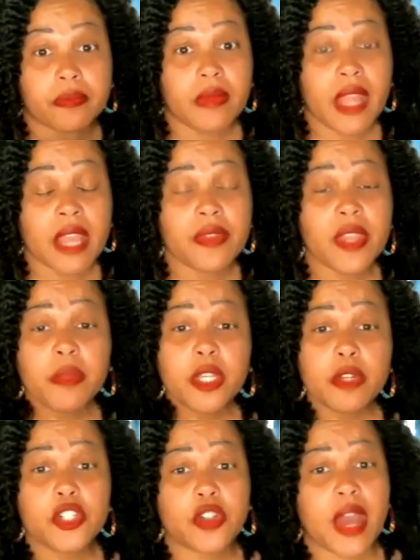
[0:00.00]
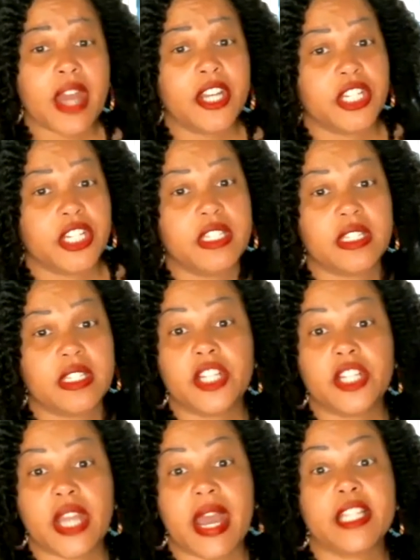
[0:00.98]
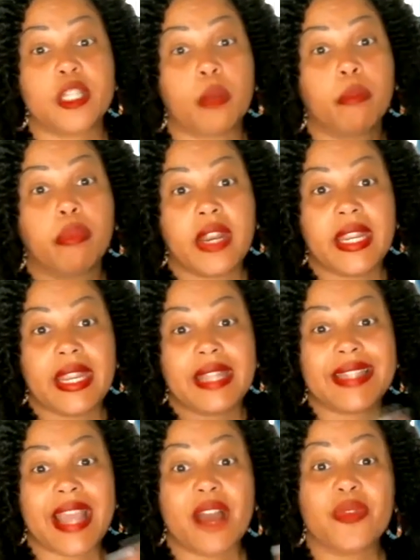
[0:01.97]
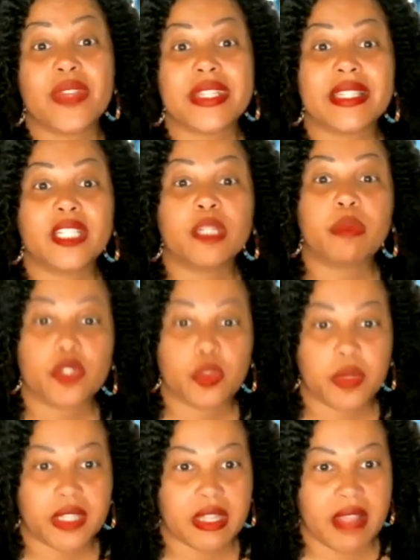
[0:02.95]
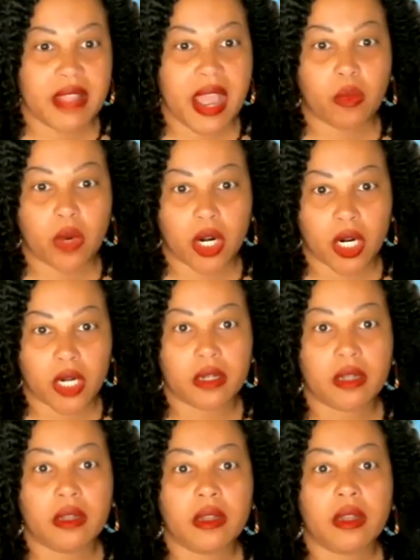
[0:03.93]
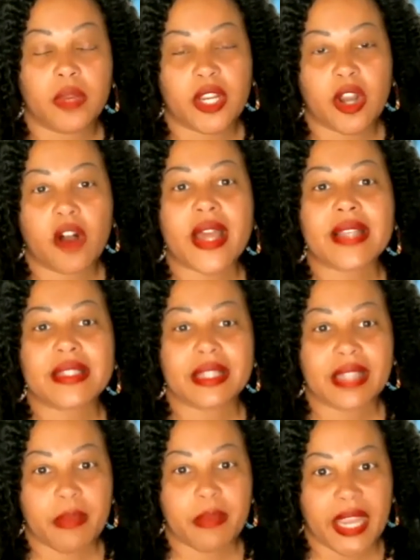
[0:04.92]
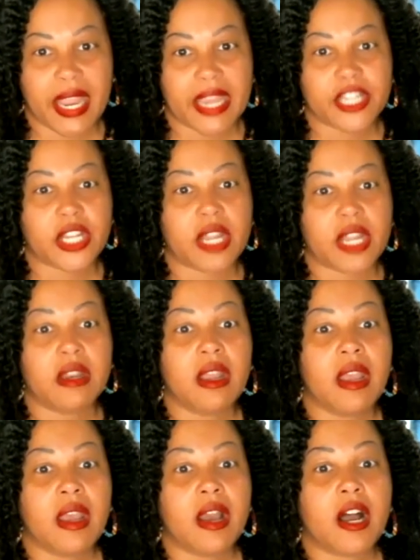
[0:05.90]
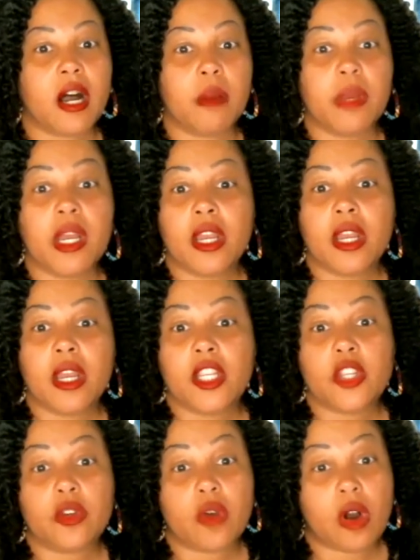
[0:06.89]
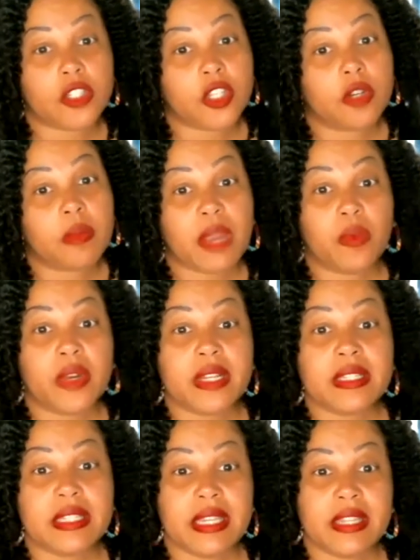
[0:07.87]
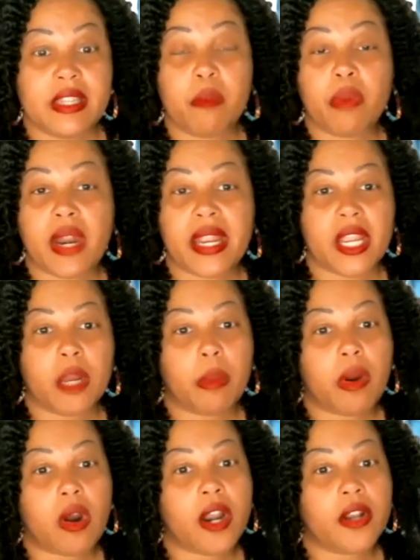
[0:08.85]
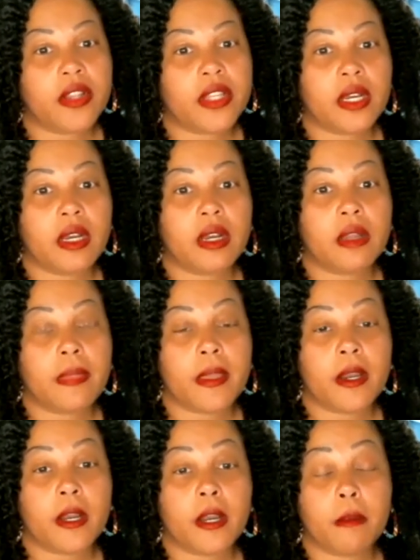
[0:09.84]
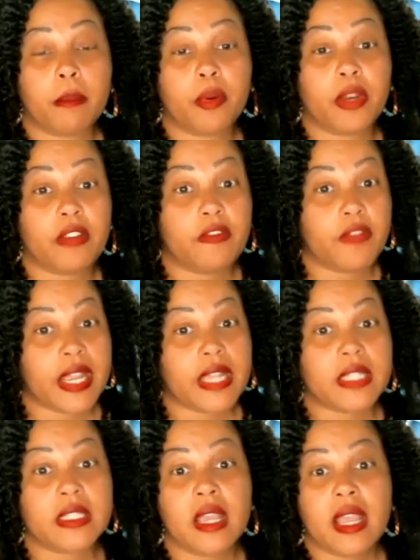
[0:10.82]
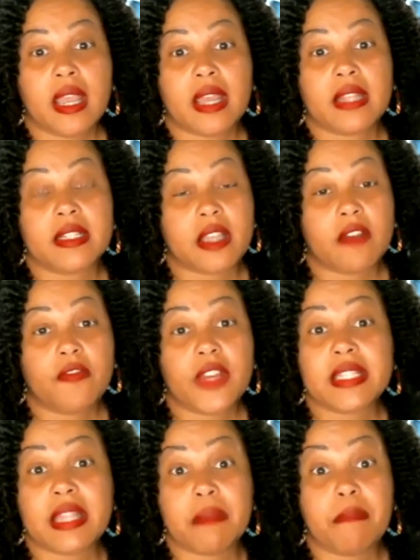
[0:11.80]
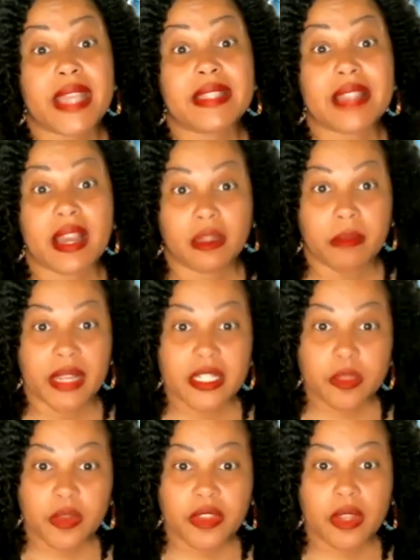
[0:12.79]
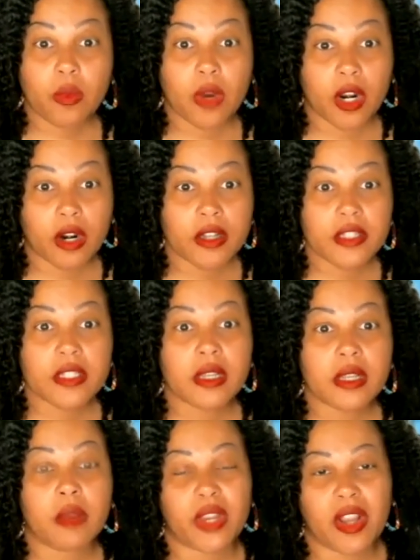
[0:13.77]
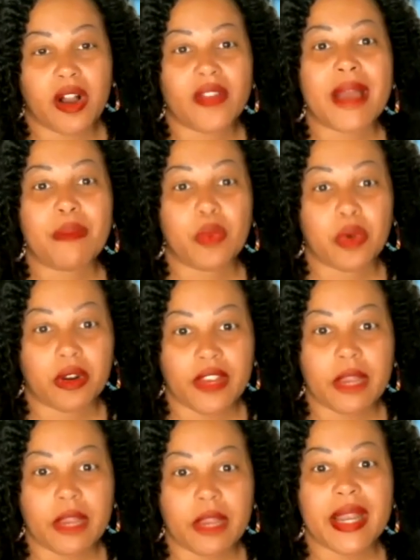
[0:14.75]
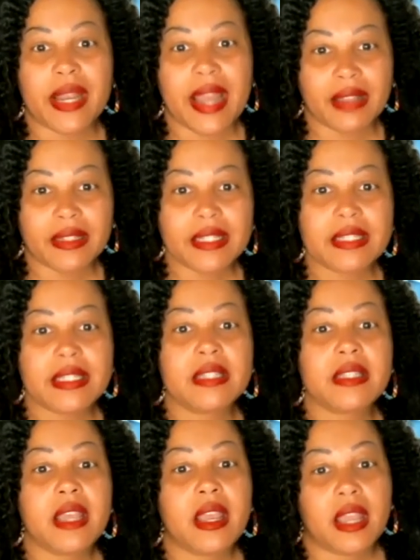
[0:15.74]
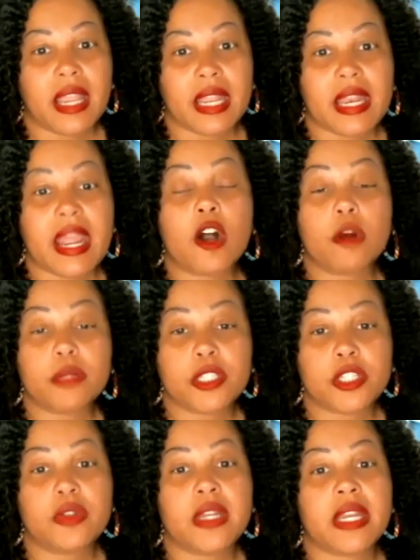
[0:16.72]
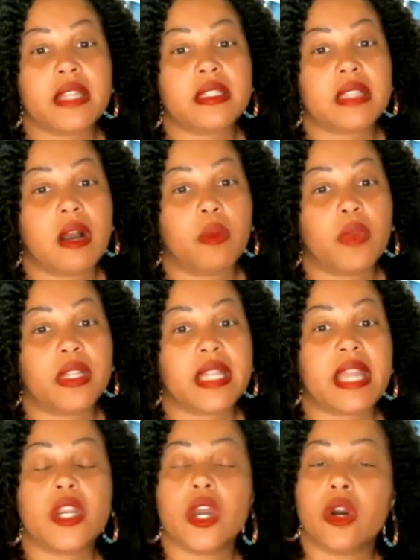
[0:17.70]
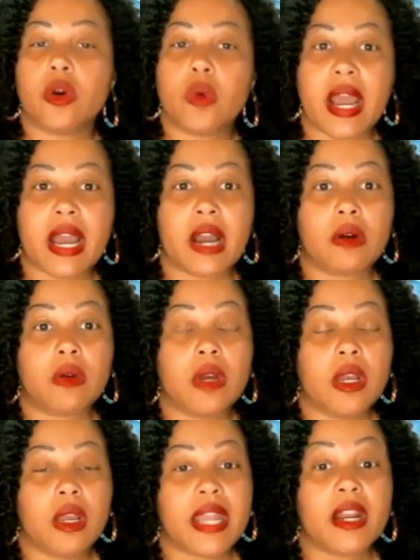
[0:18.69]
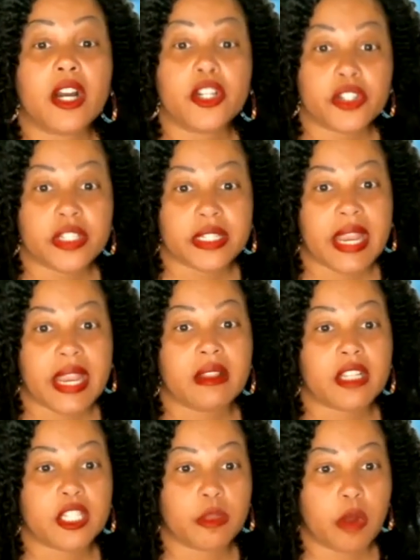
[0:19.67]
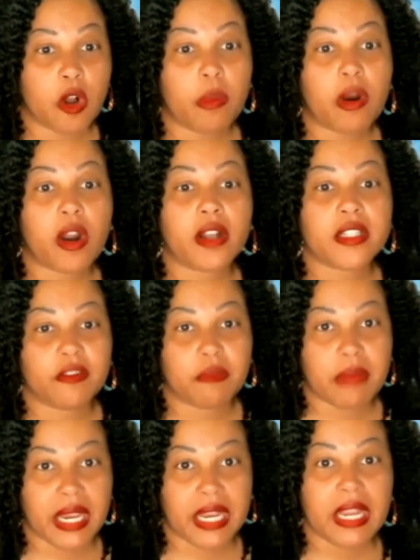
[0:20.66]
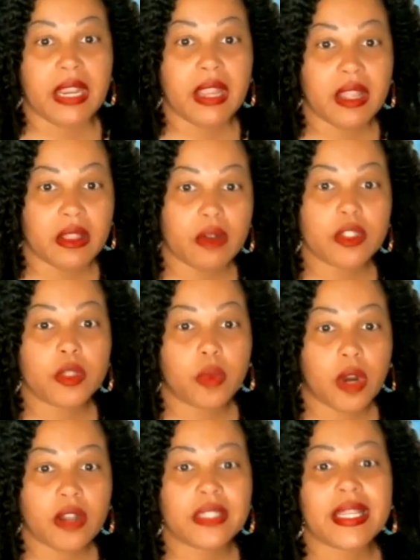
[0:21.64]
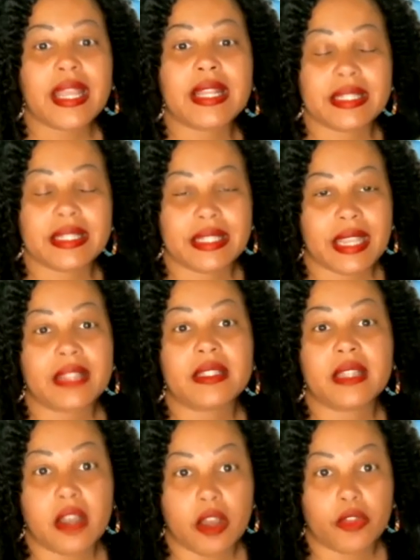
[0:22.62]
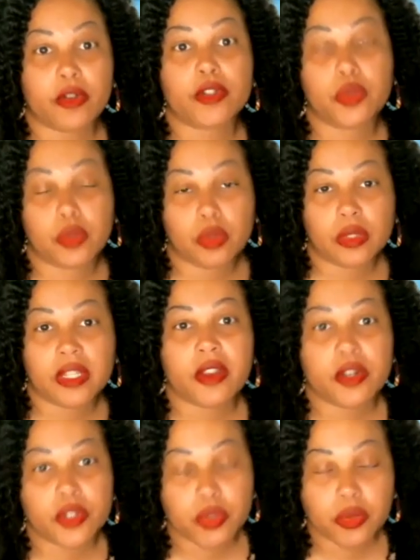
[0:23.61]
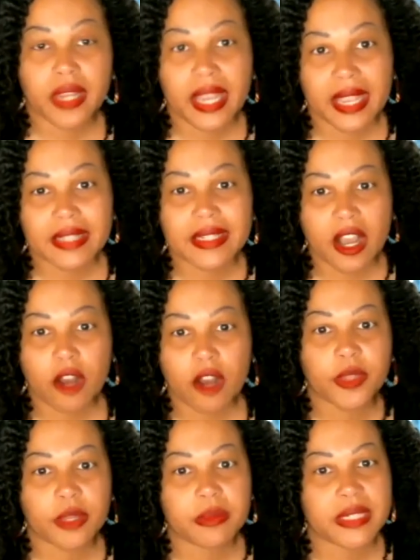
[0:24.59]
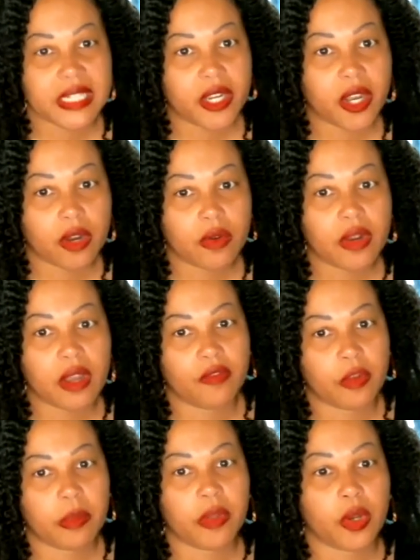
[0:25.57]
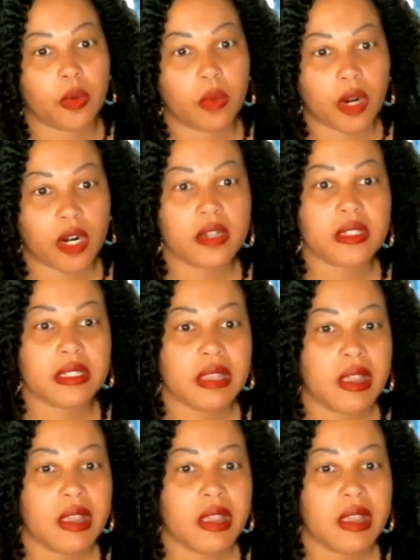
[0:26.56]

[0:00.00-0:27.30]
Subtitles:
use strategies such as breaking down the syllables within that word. We call that syllabication. You also might want to see them breaking apart the prefix and suffix and base elements within words. We call that morpheme analysis. It helps students when they know how and understand the small parts of meaning in those words. It's another tool in their toolkit to help them decode unfamiliar words.